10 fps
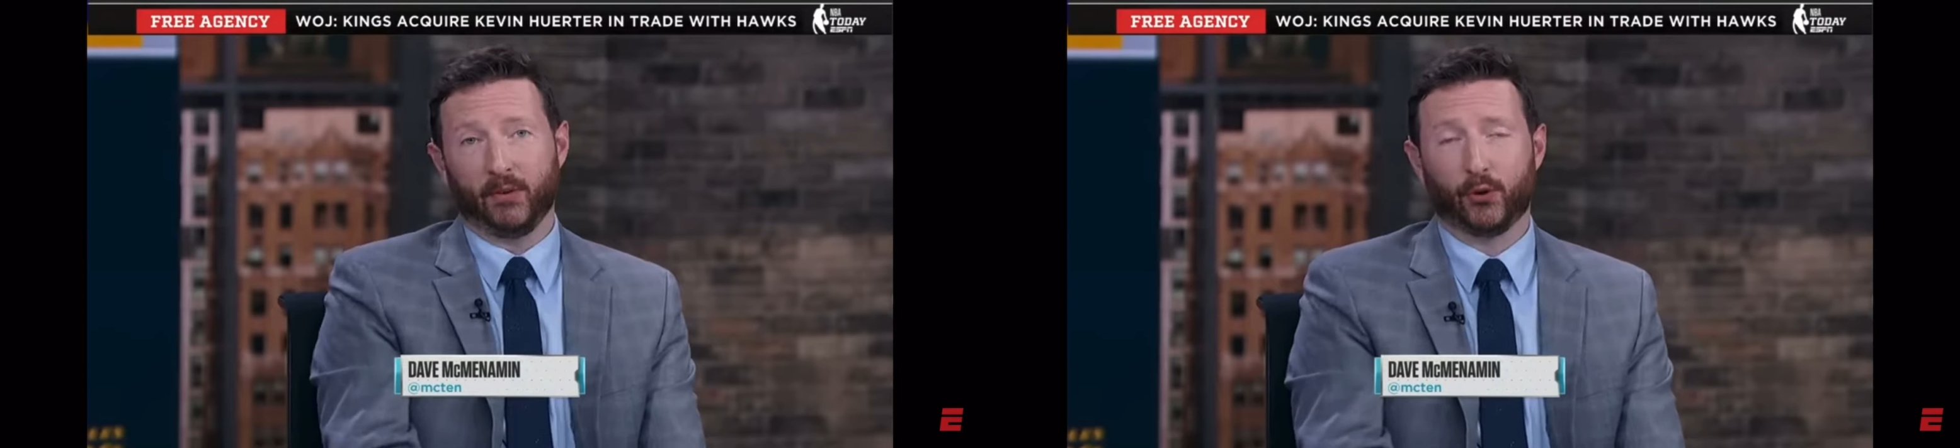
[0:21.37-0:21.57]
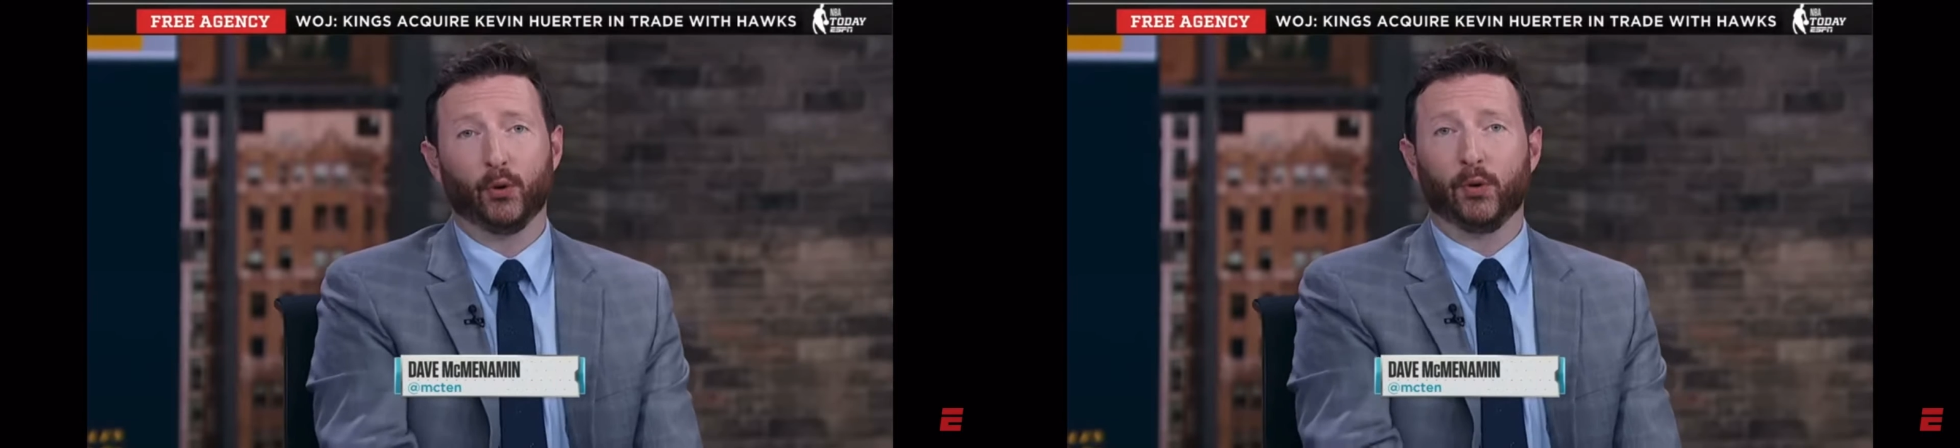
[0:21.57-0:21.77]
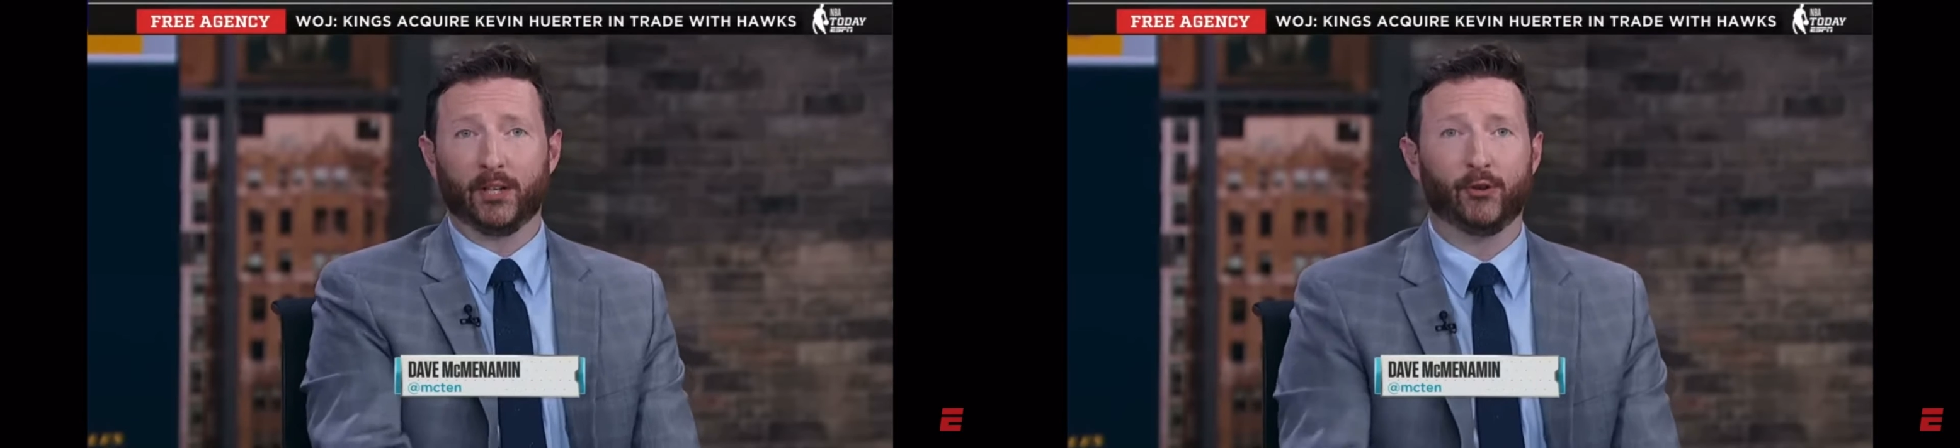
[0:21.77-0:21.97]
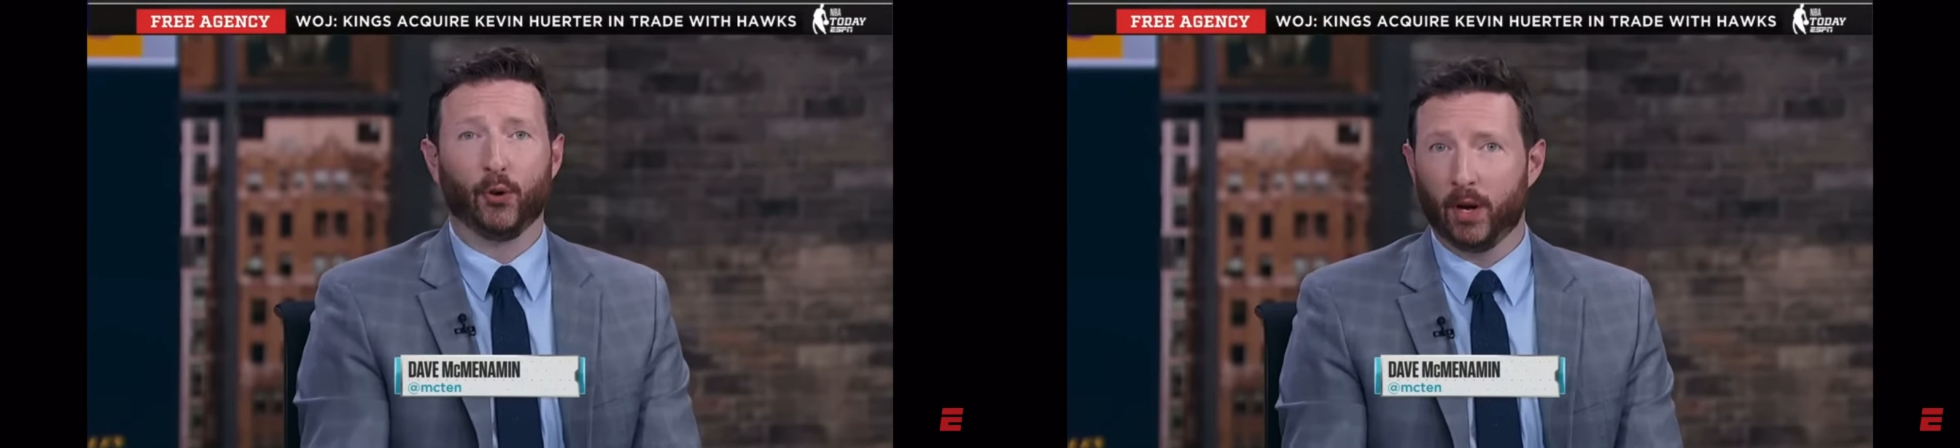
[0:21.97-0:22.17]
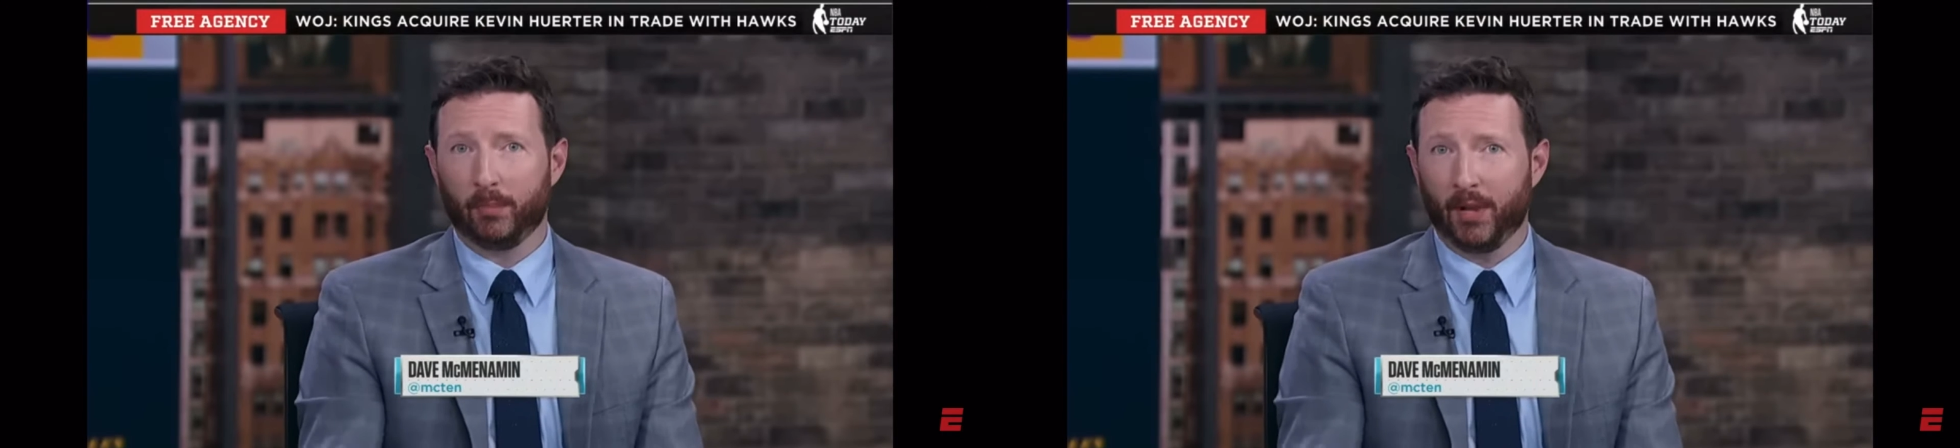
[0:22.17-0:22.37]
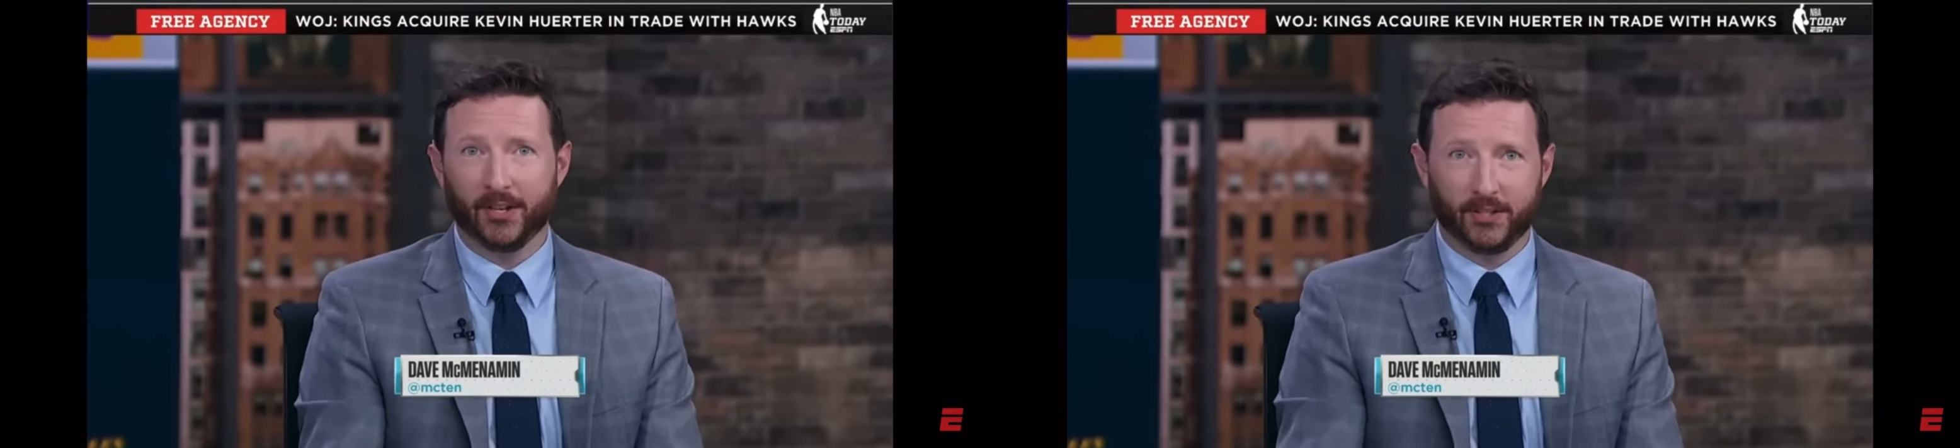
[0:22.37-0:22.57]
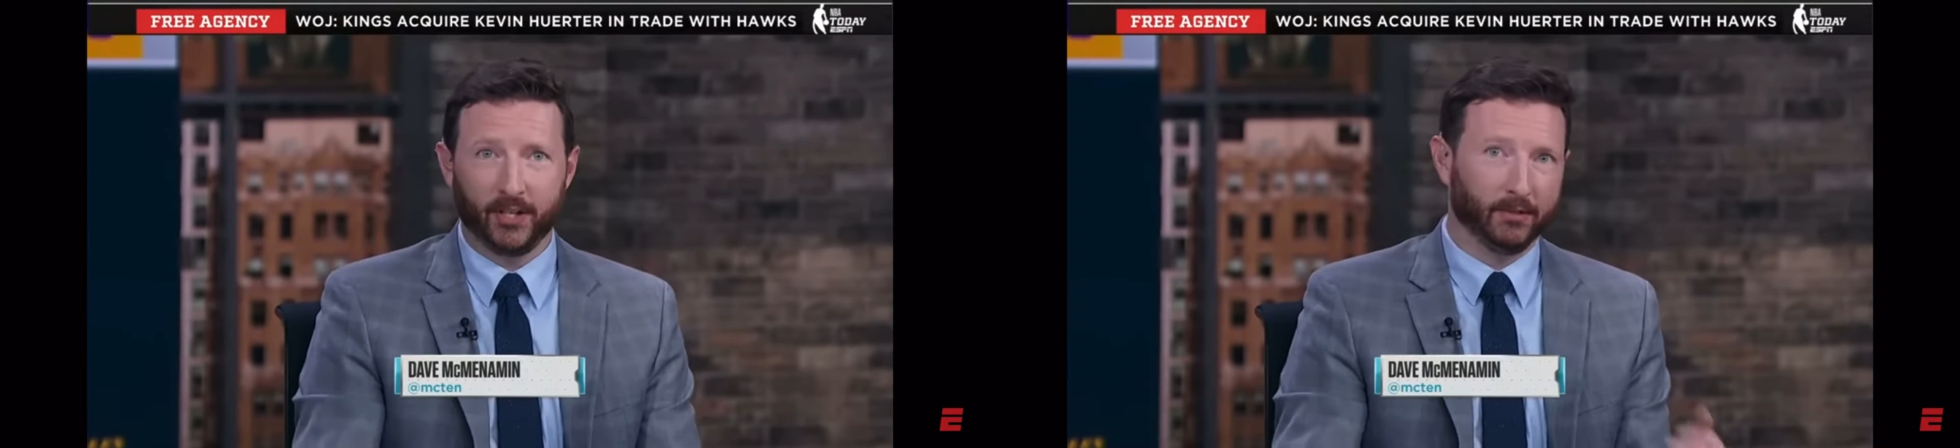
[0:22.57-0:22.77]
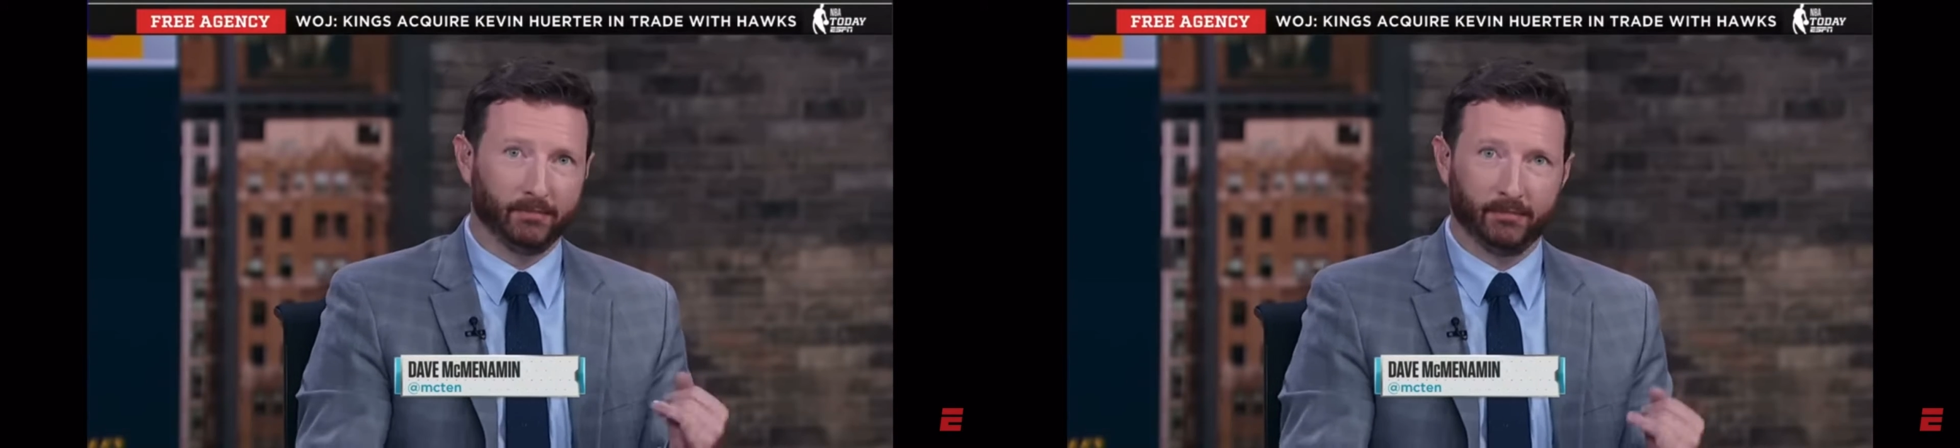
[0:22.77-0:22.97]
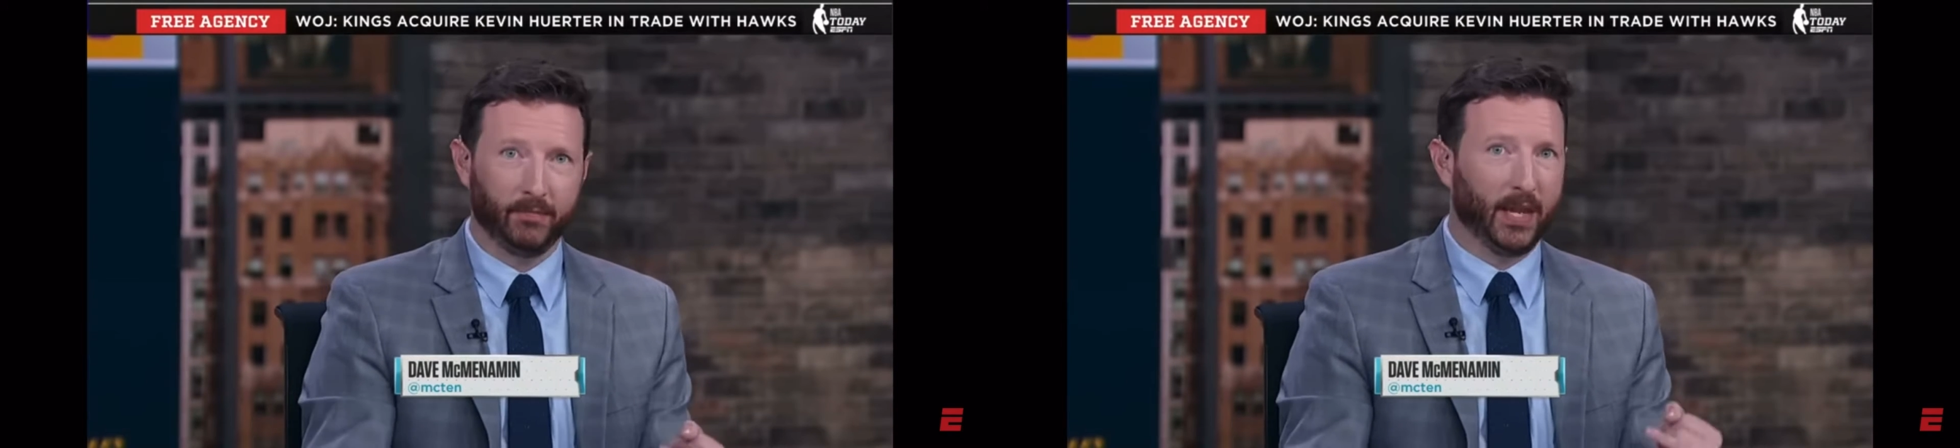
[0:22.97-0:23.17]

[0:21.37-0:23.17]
certainly showed up last year.